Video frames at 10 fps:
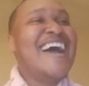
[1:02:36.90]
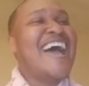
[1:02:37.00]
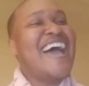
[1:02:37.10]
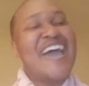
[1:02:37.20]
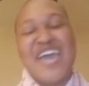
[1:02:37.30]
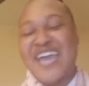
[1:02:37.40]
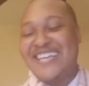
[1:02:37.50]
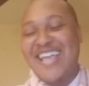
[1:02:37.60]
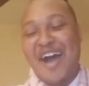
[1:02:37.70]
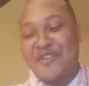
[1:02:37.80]

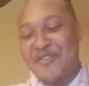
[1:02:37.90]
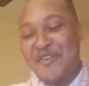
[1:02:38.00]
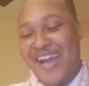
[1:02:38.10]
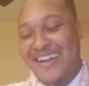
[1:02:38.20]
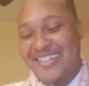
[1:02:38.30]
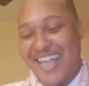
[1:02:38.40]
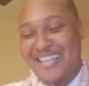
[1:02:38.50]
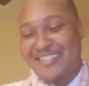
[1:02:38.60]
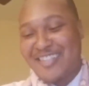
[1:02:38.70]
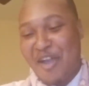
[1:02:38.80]
Hey, y'all don't know how
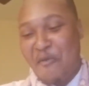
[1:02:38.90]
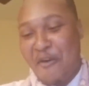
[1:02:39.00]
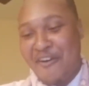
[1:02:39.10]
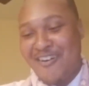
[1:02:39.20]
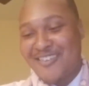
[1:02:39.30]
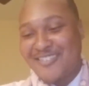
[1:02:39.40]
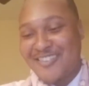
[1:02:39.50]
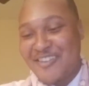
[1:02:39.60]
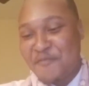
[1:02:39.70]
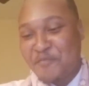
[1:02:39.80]
classic that was.
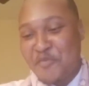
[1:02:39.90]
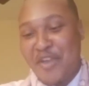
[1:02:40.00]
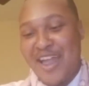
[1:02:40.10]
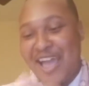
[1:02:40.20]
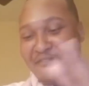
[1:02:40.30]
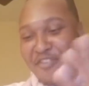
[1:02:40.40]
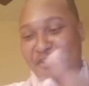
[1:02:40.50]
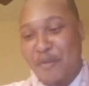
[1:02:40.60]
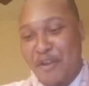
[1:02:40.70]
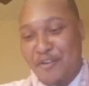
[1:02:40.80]
You gotta have a
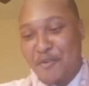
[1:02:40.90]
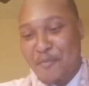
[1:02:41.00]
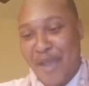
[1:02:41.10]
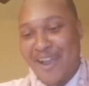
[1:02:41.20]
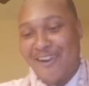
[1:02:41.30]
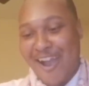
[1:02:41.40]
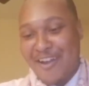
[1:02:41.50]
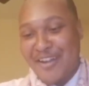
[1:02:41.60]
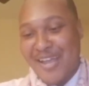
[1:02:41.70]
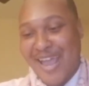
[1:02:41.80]
spiritual
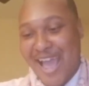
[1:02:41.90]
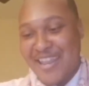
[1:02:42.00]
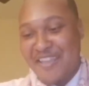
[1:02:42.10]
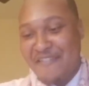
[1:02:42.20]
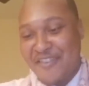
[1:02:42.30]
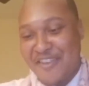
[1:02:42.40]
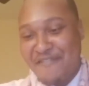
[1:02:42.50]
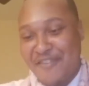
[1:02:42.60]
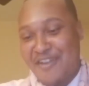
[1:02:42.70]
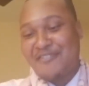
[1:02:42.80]
background that kind of
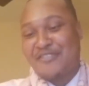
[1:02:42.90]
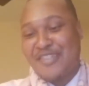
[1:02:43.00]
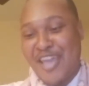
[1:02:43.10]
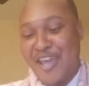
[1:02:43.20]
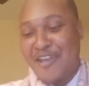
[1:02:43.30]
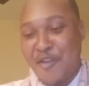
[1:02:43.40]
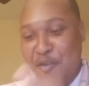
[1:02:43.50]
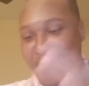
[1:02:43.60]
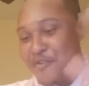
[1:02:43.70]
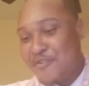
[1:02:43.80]
even understand,
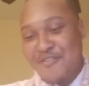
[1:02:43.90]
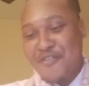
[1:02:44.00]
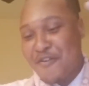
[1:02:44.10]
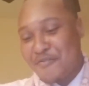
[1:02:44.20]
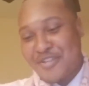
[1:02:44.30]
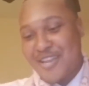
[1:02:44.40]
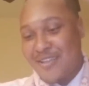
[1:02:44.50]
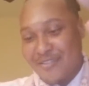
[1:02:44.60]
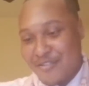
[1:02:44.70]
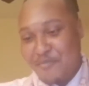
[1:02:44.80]
you know,
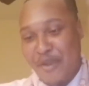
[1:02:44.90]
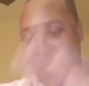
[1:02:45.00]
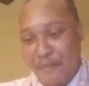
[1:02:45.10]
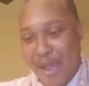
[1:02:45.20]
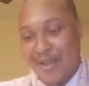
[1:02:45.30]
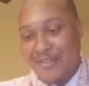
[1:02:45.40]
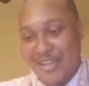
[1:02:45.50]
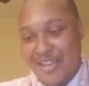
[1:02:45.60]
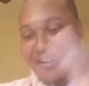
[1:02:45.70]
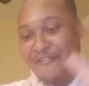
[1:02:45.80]
Jesus, Mary
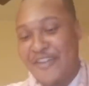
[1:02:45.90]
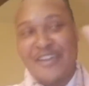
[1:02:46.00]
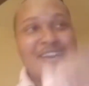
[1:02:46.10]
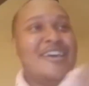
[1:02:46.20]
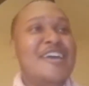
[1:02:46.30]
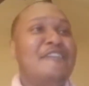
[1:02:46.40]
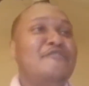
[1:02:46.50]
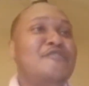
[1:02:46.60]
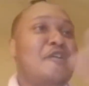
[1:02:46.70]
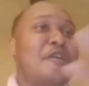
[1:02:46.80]
Magdalene. If
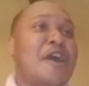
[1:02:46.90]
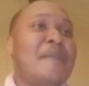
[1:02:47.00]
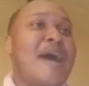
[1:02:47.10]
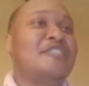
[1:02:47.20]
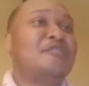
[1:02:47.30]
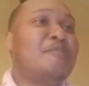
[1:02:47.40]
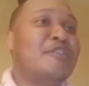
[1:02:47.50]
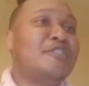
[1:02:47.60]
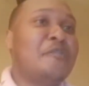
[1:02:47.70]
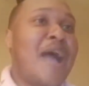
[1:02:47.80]
you don't come out of
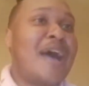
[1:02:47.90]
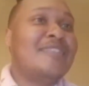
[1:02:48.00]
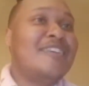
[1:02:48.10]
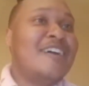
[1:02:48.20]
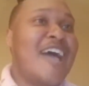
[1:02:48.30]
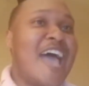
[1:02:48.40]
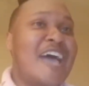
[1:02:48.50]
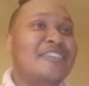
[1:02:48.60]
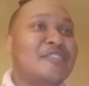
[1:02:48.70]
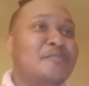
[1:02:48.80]
spirituality or
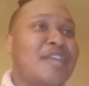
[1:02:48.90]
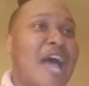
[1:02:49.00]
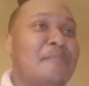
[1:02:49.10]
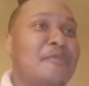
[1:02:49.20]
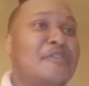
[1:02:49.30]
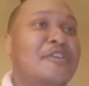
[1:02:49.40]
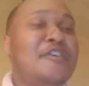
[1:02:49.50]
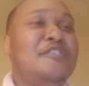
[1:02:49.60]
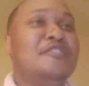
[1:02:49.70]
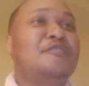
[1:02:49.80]
had some type of
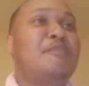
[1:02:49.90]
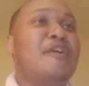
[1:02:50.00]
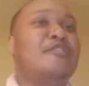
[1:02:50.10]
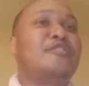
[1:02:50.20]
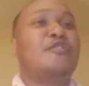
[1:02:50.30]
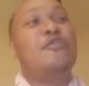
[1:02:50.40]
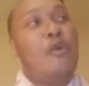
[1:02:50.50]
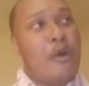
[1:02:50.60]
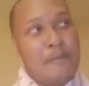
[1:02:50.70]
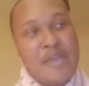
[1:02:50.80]
spiritual
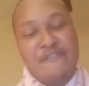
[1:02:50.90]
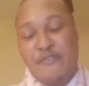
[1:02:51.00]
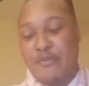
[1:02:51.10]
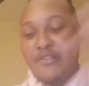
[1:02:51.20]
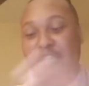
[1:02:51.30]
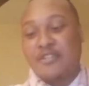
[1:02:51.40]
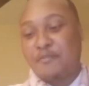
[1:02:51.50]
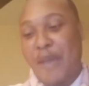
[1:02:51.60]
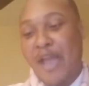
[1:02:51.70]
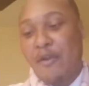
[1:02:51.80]
or maybe
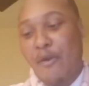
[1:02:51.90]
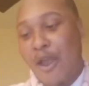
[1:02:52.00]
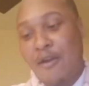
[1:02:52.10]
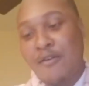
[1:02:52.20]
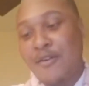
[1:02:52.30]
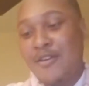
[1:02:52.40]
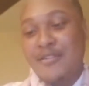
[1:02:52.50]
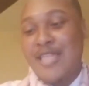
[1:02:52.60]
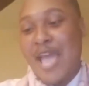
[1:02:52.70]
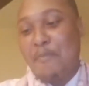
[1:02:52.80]
religious background,
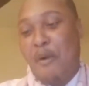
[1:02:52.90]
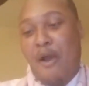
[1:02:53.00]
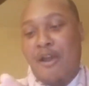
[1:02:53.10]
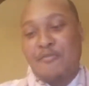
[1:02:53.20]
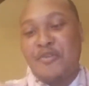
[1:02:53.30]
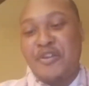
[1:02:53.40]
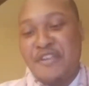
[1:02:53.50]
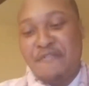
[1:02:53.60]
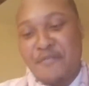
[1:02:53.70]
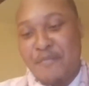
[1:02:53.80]
that part wouldn't
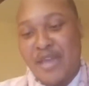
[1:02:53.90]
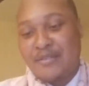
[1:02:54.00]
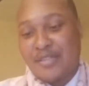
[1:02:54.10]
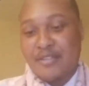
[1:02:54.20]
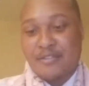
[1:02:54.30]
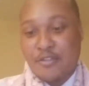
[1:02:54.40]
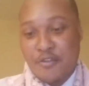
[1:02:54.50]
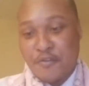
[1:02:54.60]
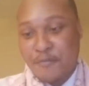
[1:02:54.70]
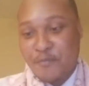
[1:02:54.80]
even make sense
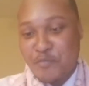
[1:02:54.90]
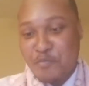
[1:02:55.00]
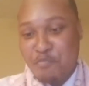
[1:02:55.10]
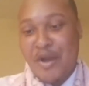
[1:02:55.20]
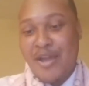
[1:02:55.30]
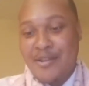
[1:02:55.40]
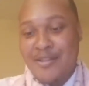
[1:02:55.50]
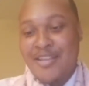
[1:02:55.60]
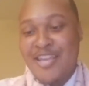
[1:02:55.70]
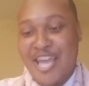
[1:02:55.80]
to you. But
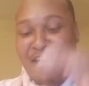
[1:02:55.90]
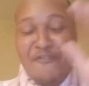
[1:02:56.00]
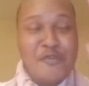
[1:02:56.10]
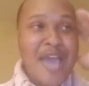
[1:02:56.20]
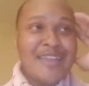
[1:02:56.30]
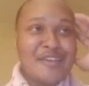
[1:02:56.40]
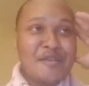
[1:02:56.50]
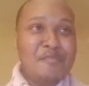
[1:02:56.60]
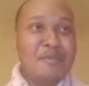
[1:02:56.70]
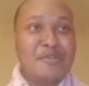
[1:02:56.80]
if you had
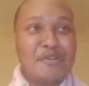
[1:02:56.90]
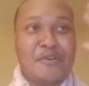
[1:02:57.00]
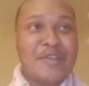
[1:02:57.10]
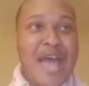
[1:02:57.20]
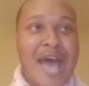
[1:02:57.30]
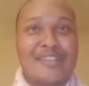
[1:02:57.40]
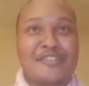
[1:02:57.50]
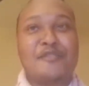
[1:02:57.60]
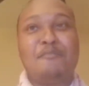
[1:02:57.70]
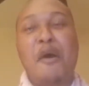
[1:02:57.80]
any biblical
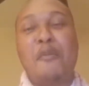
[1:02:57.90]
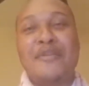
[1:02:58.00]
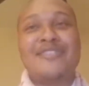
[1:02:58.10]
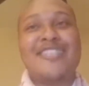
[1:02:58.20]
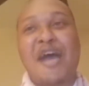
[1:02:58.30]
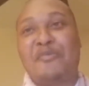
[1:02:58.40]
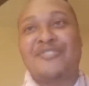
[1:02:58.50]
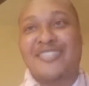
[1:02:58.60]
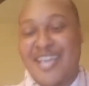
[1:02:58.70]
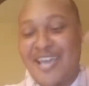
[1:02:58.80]
knowledge, the moment that
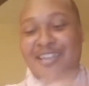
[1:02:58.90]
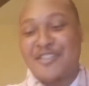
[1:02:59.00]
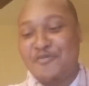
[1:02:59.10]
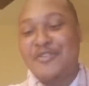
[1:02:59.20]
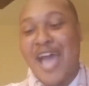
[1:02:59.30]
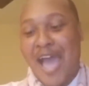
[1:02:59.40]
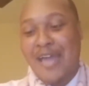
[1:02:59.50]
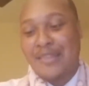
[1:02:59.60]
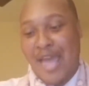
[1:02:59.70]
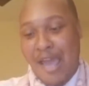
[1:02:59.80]
was said, you
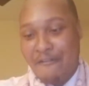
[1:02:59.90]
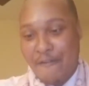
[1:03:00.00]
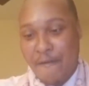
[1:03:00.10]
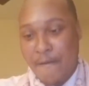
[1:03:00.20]
died laughing.